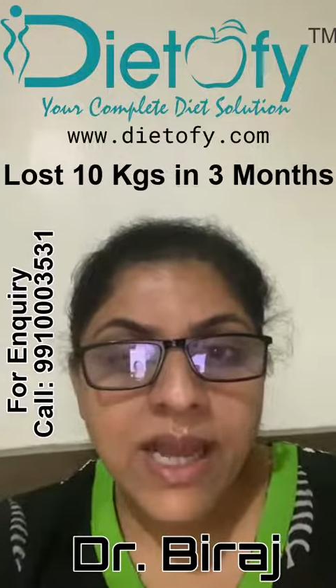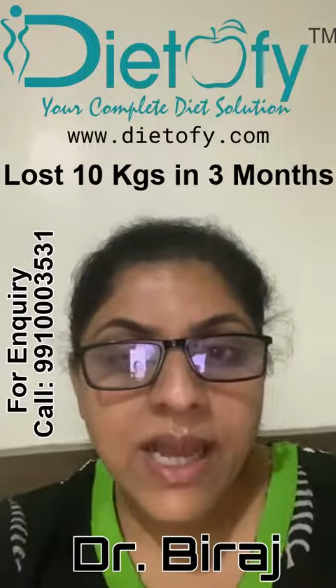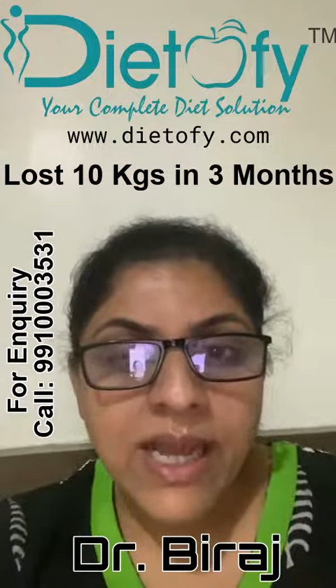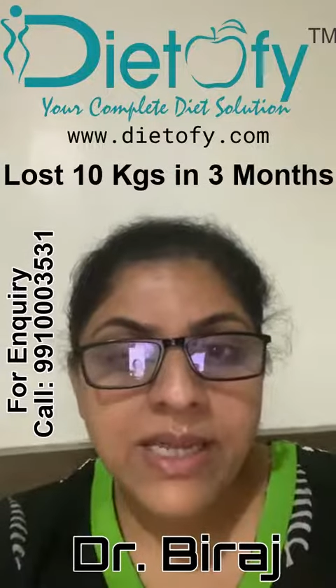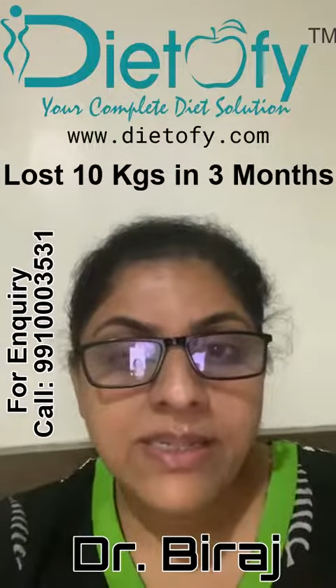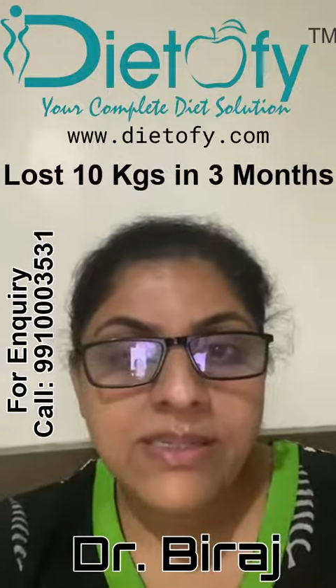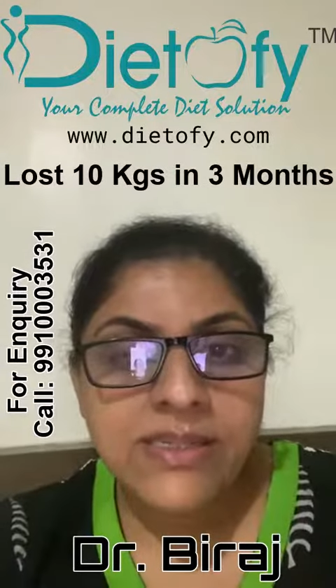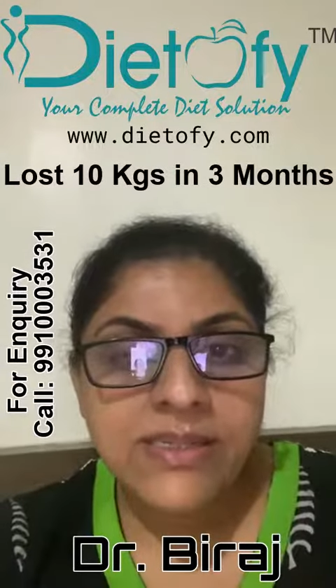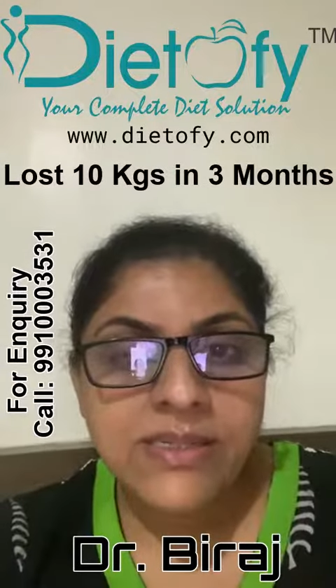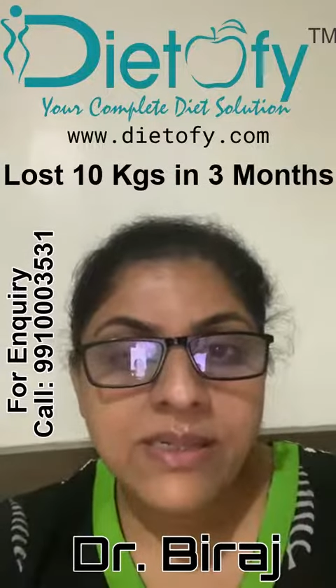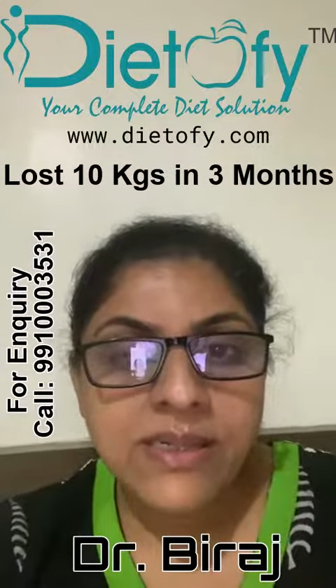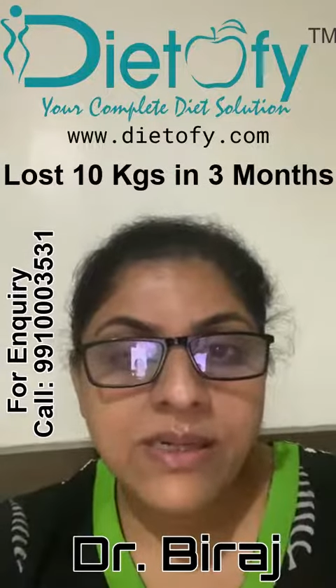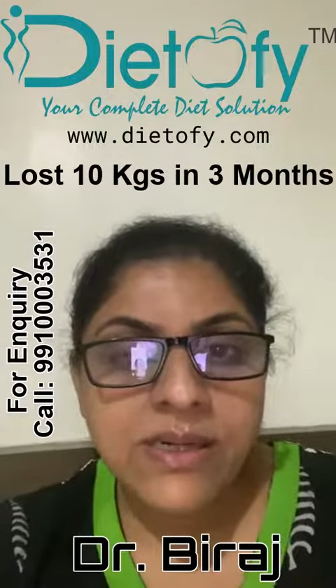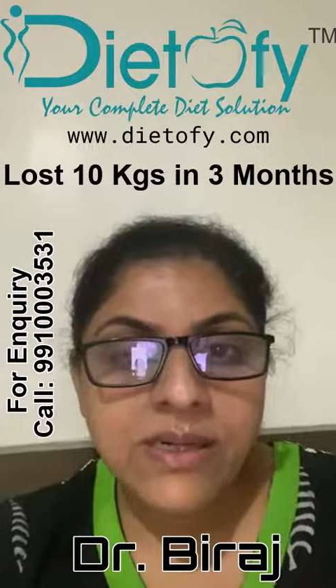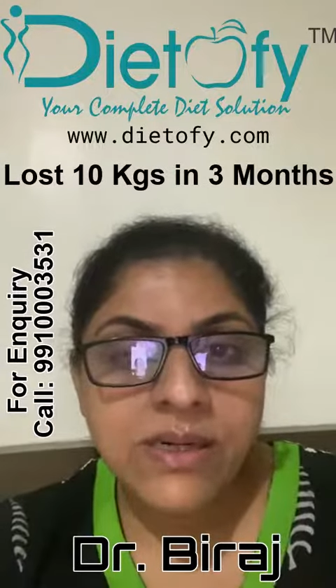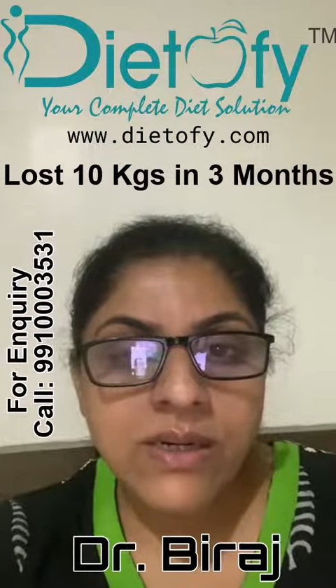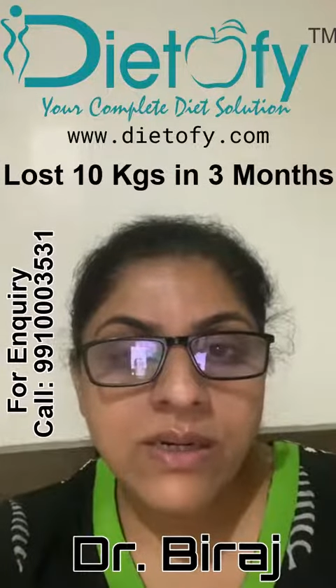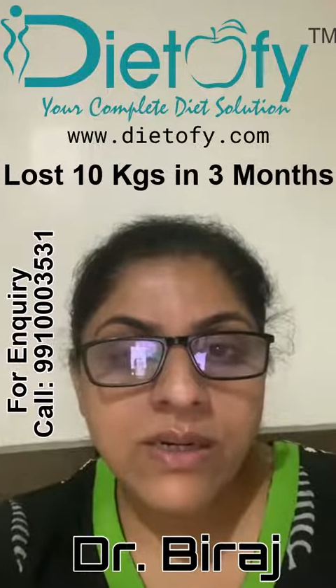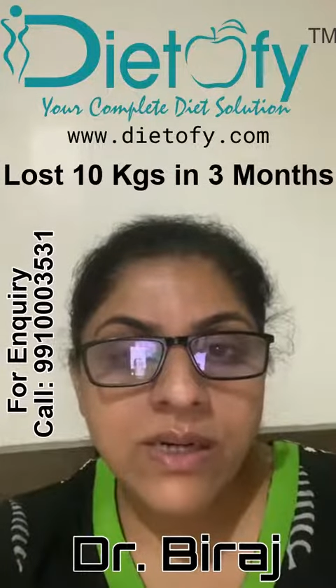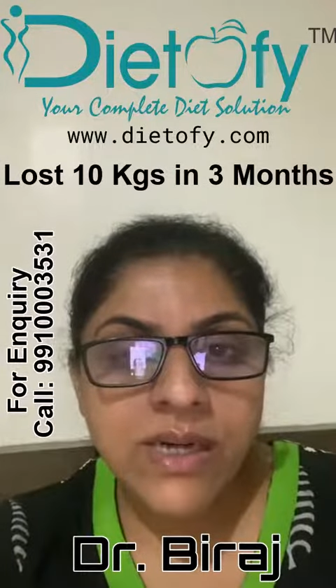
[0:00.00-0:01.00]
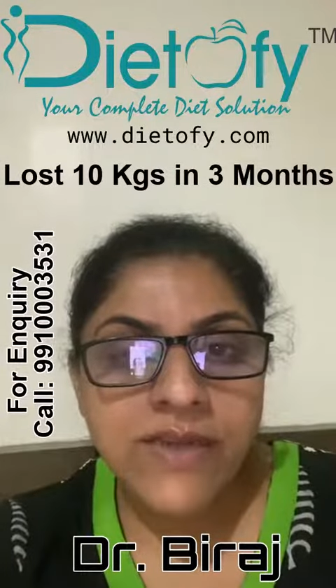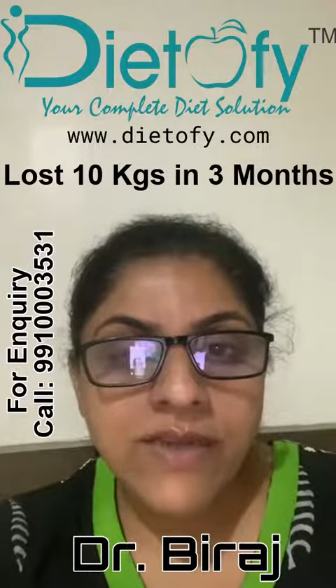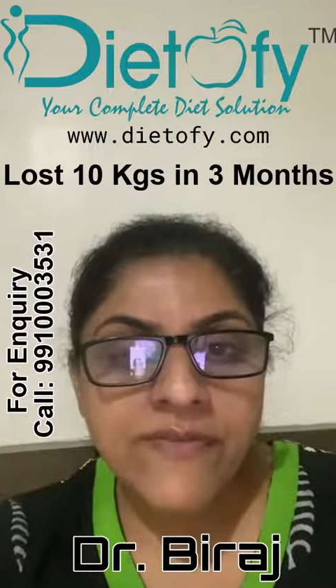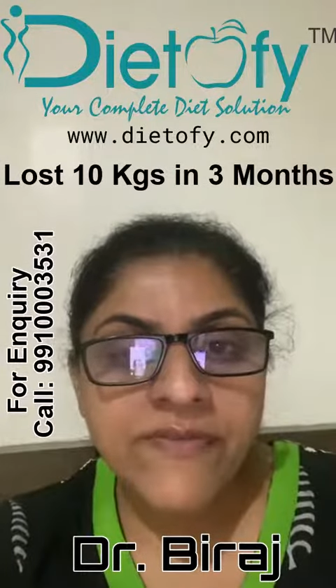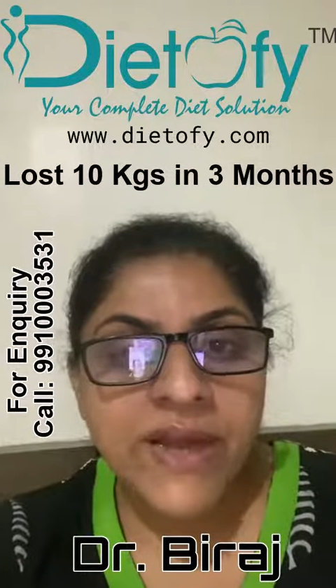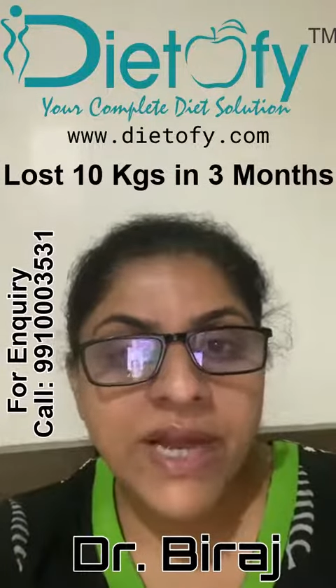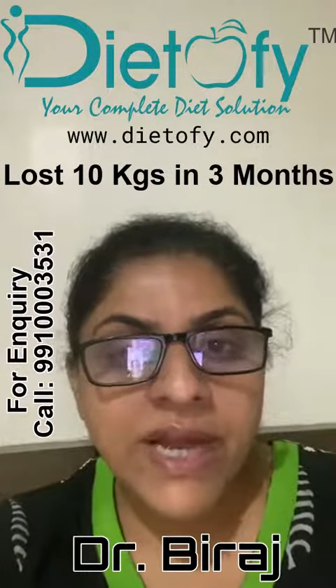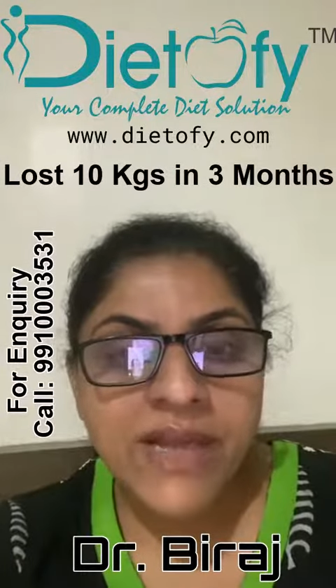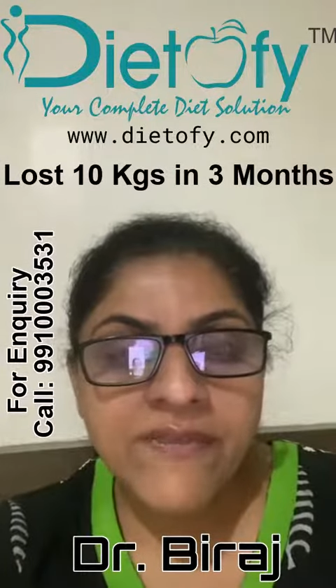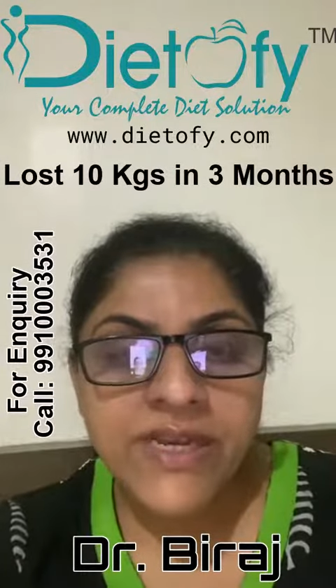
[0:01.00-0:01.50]
and uh, if
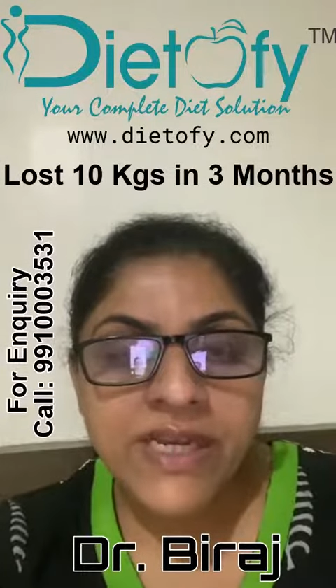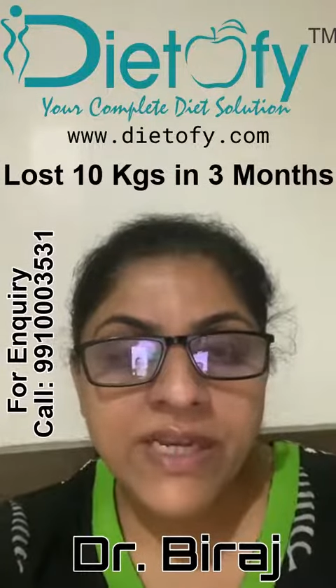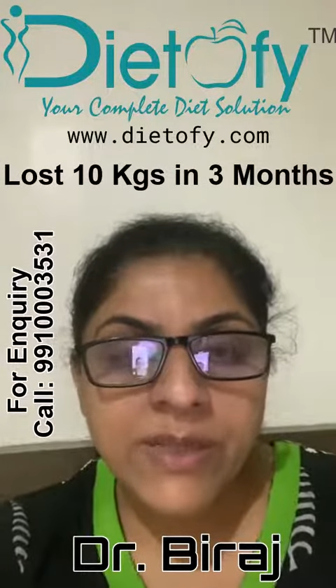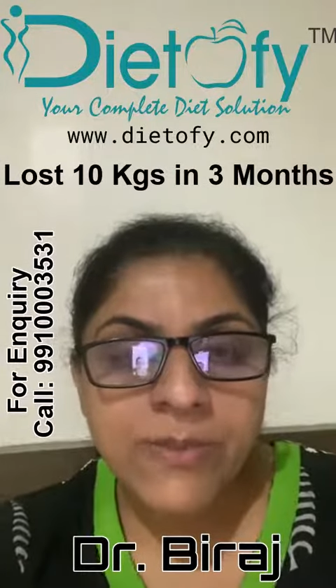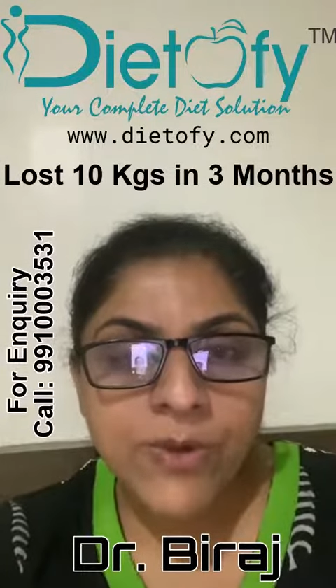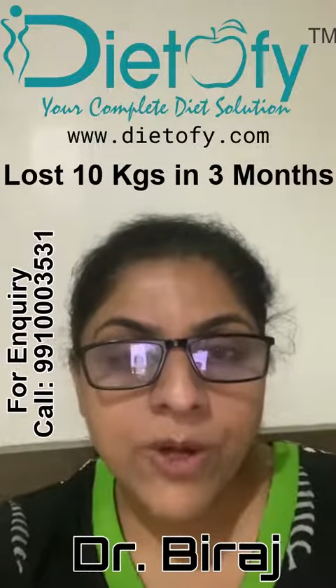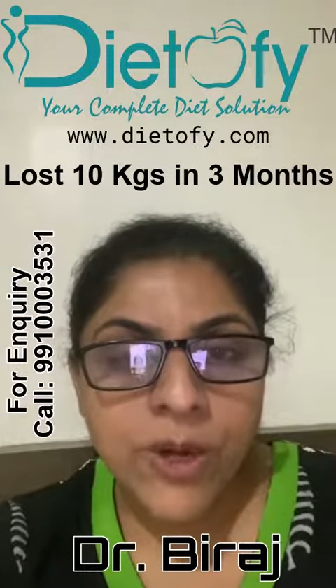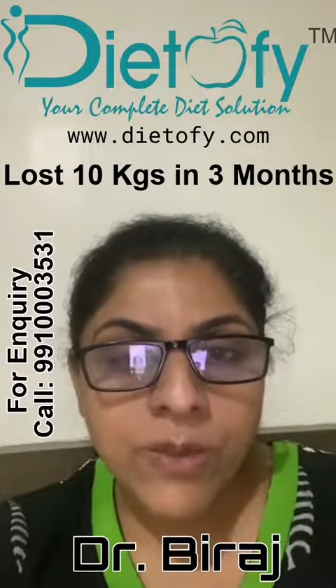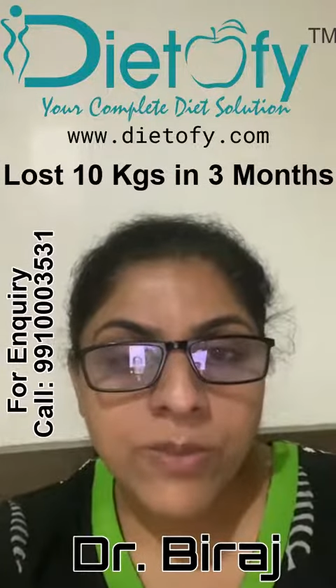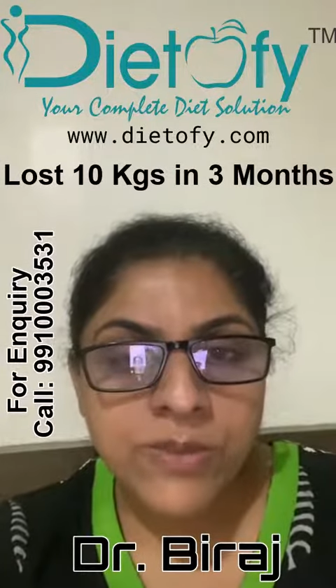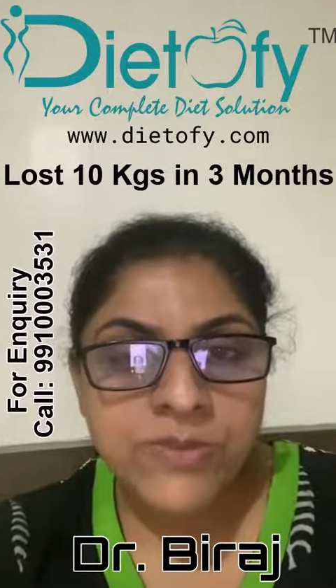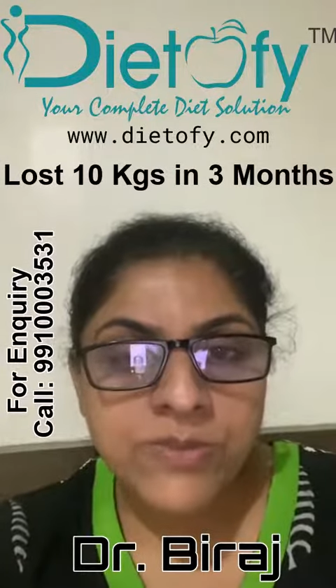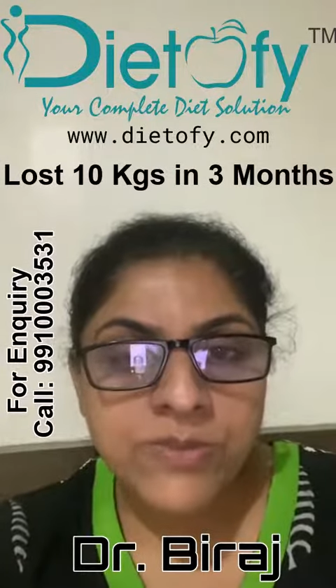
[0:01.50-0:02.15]
I have any problem,